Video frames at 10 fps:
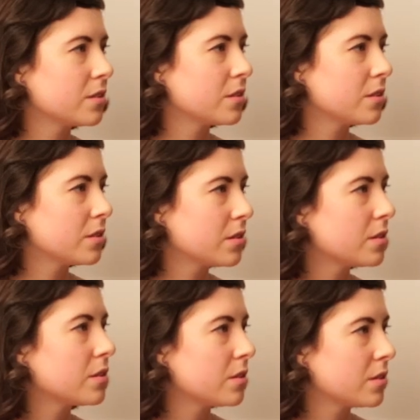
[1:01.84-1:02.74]

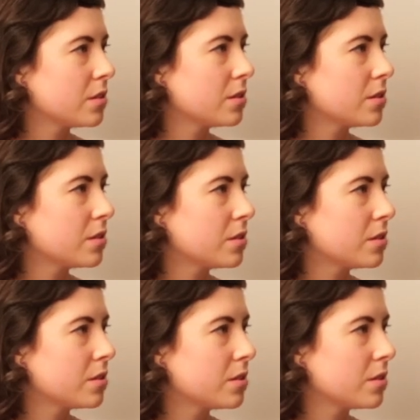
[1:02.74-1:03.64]

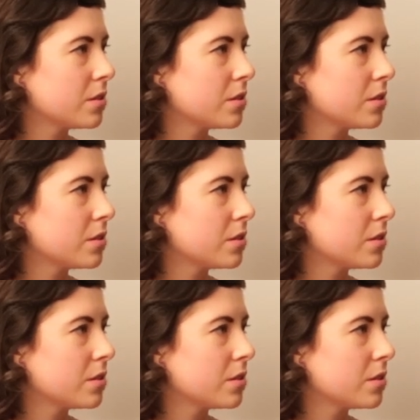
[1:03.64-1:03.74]
The person shown says nothing.